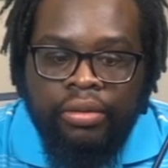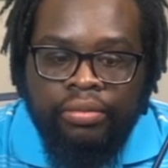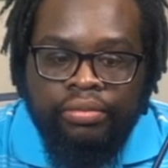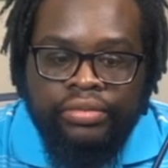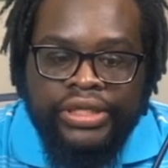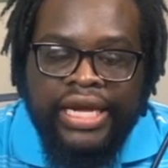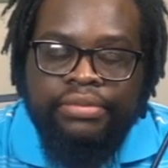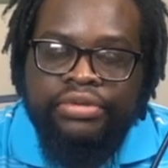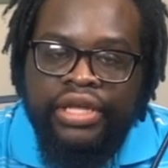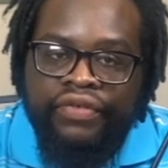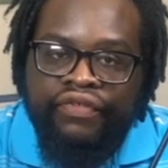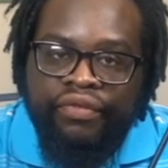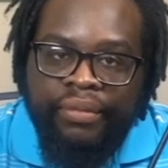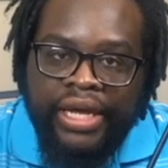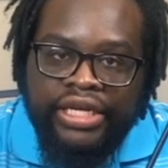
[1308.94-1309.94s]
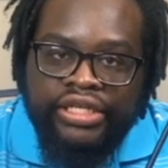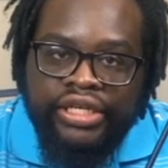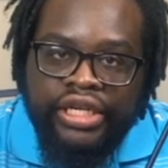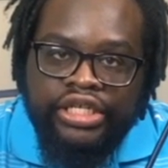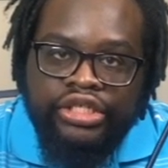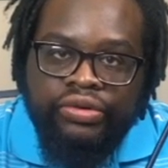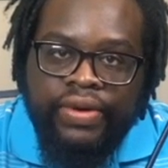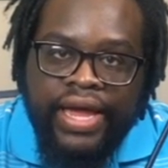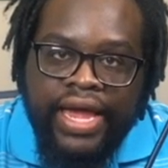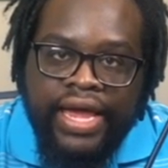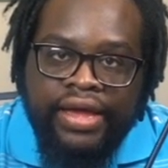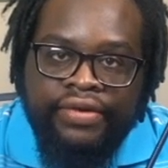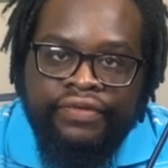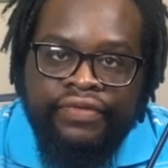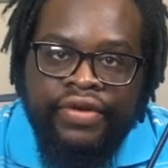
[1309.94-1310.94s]
types of information that you will
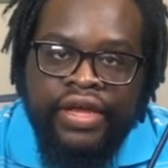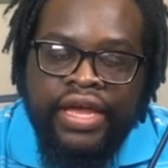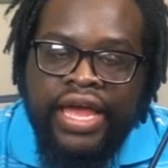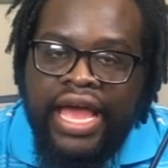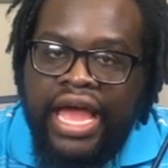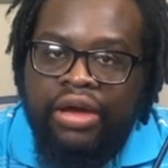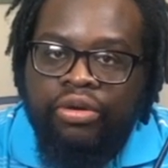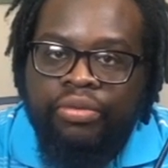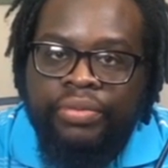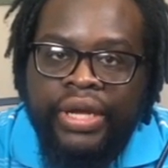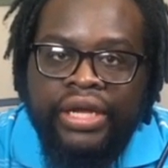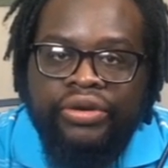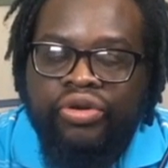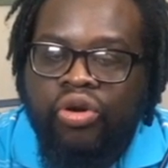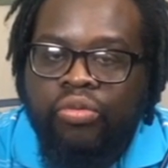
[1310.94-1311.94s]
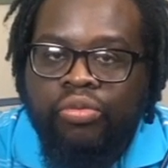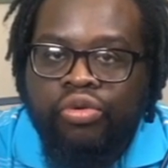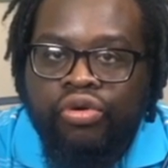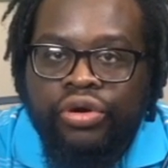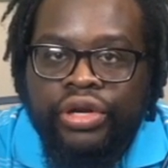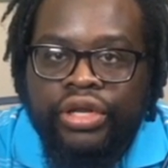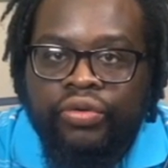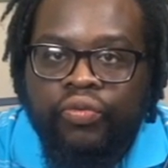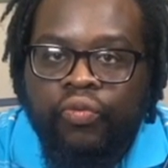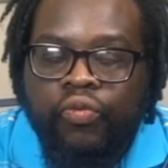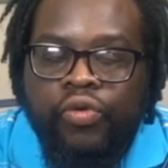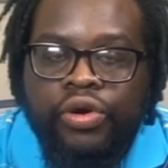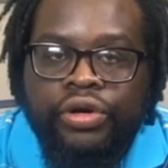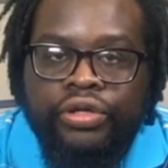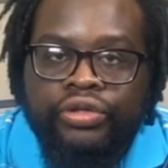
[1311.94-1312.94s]
have, I will make no more than
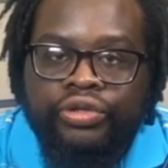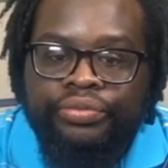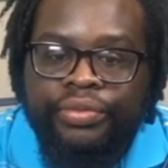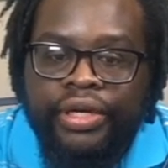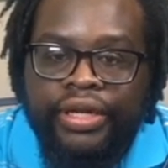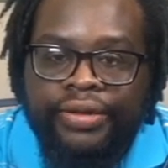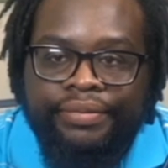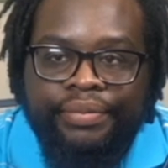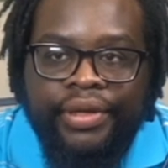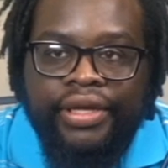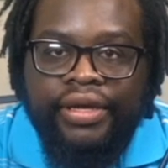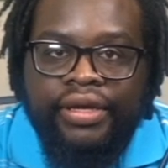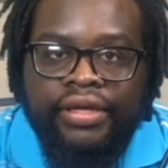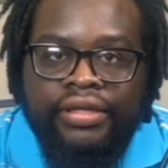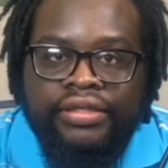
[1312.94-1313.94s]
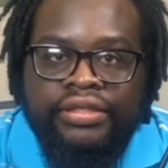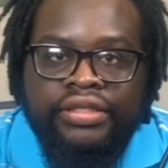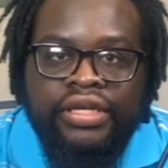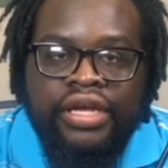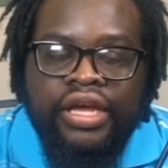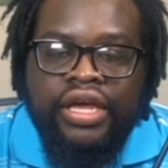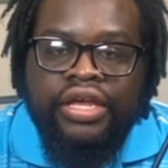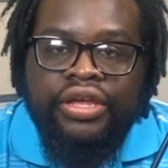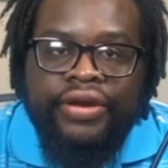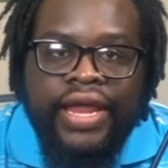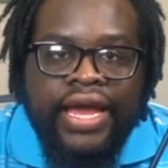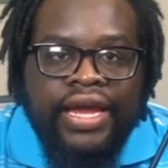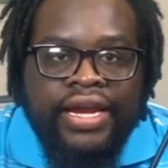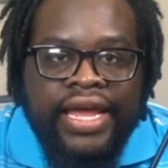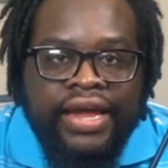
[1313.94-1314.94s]
one or two bullets, because you're
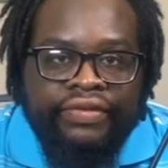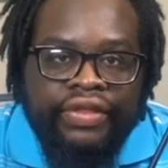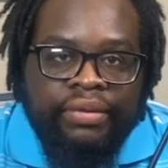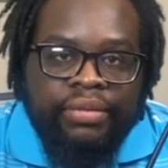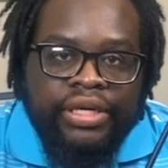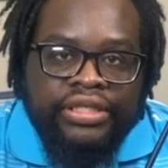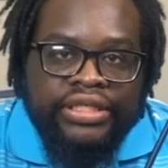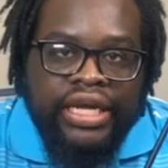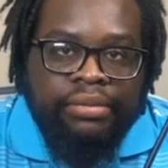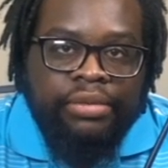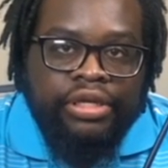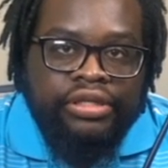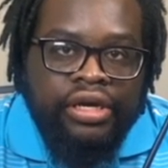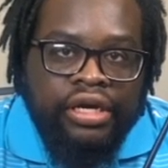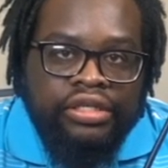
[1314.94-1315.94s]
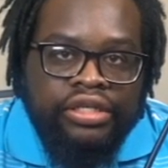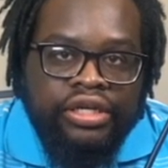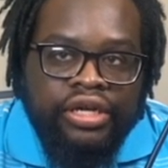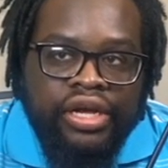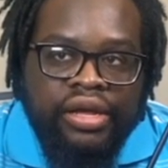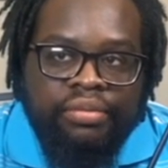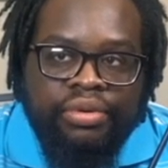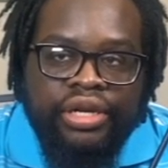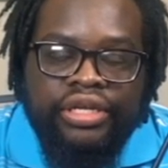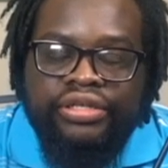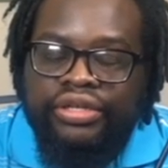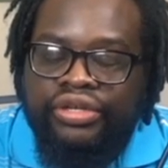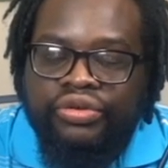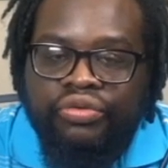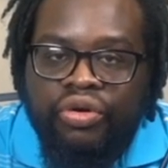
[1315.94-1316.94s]
not going to have that much time to talk to the company,
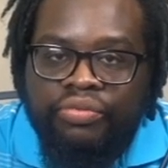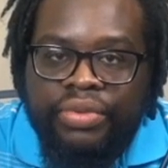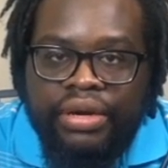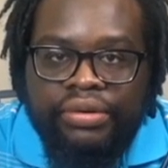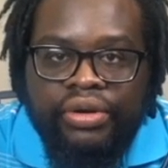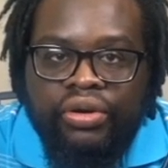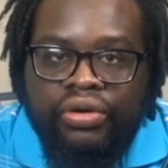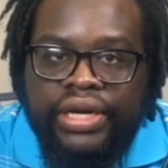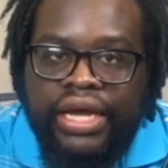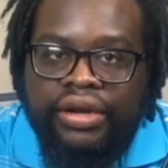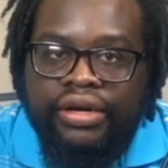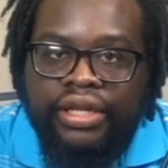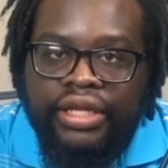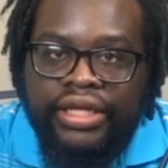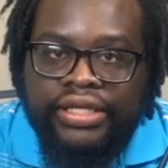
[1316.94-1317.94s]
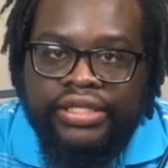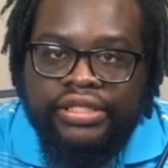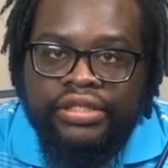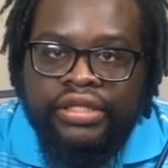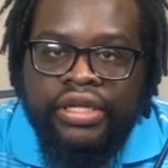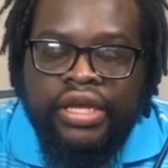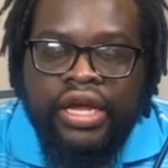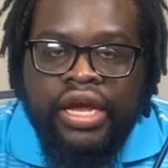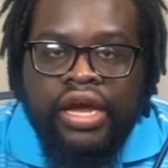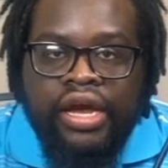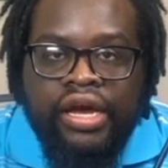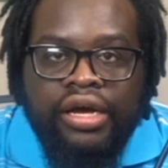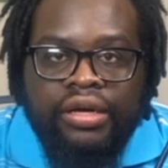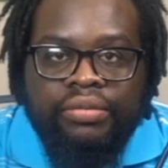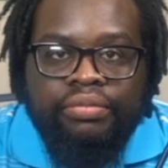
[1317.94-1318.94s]
so you won't be able to go down the list.
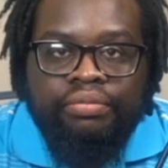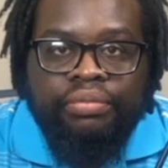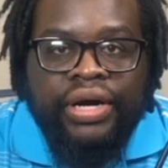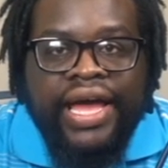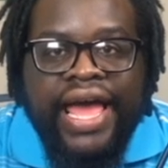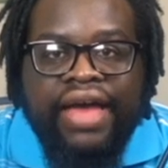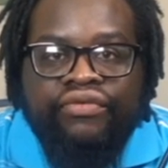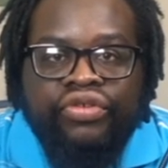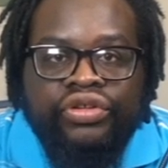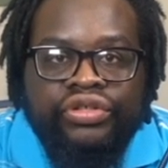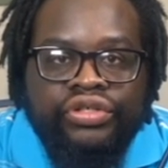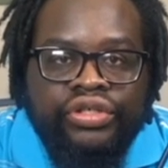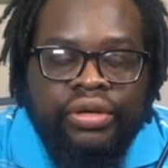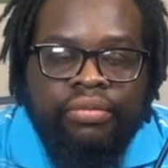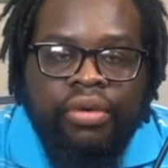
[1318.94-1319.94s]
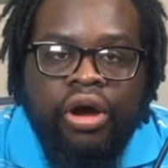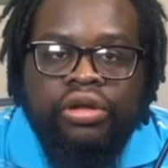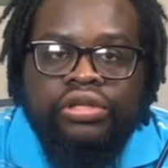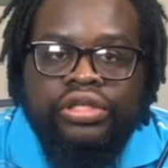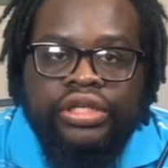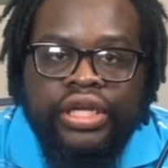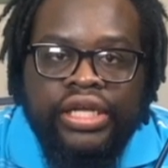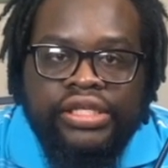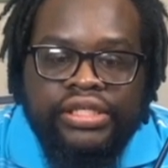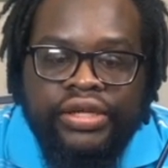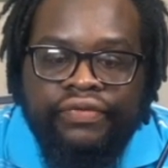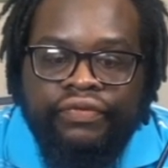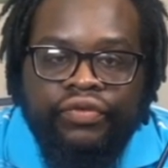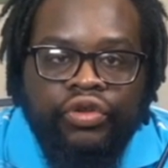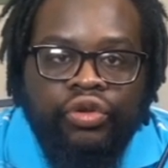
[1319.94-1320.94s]
But having some alternates,
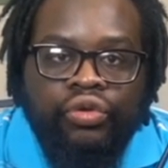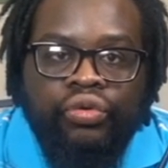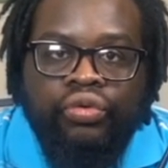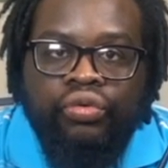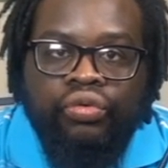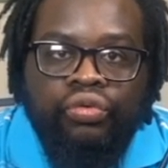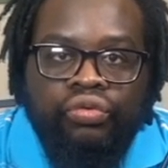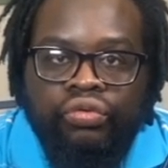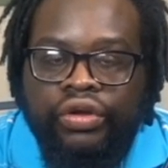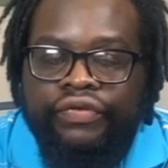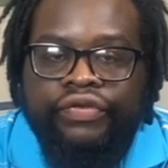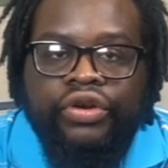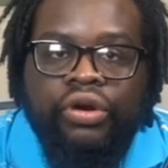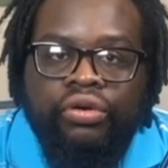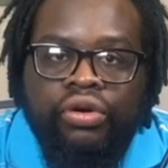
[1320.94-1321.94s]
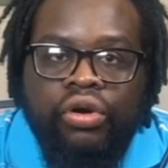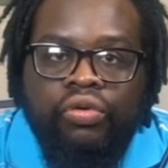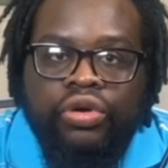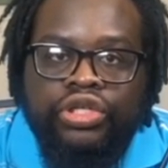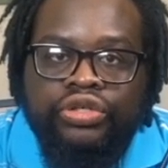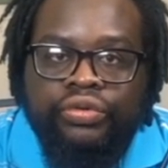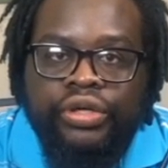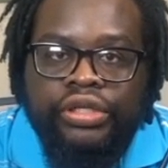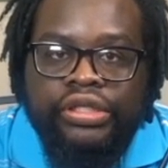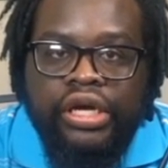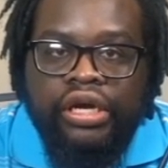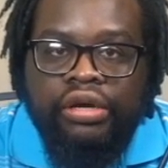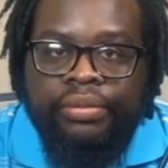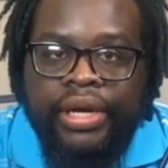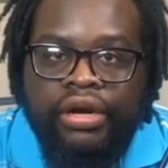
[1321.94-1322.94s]
if you don't know what you want to
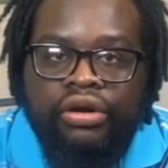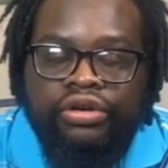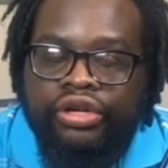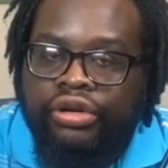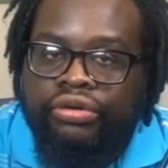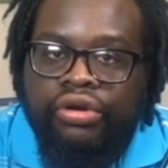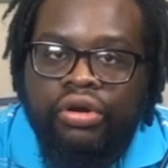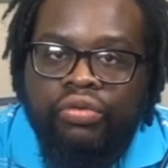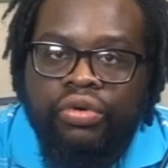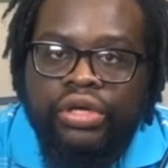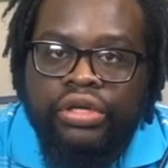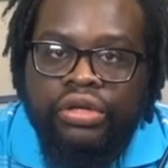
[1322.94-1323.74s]
talk about, or you don't know